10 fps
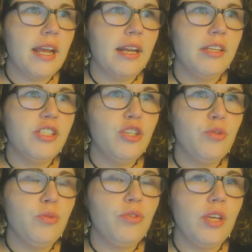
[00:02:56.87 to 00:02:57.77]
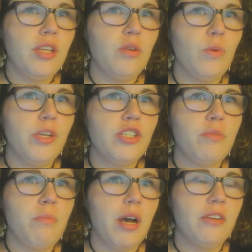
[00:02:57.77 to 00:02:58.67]
and I do think that we
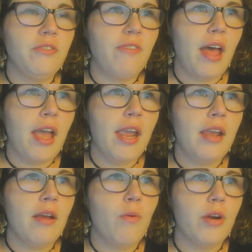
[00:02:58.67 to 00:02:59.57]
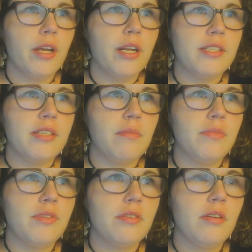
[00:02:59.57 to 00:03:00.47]
should modify
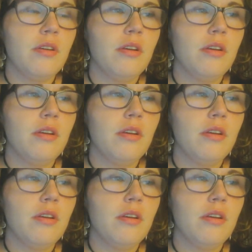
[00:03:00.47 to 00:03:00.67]
organisms